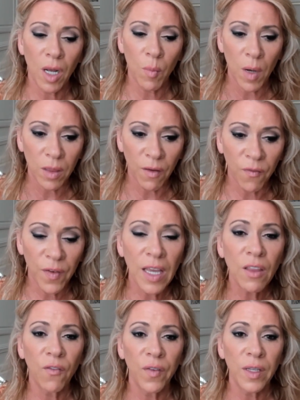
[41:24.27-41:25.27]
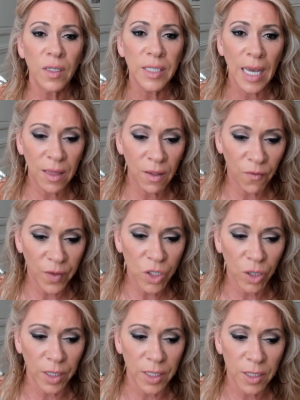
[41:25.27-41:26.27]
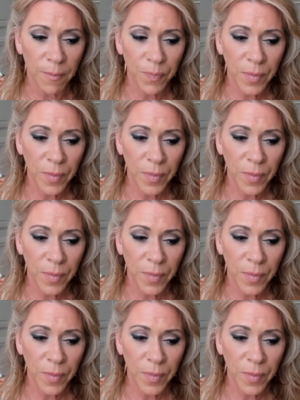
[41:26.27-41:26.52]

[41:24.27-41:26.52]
among the faith-filled and the vigilant.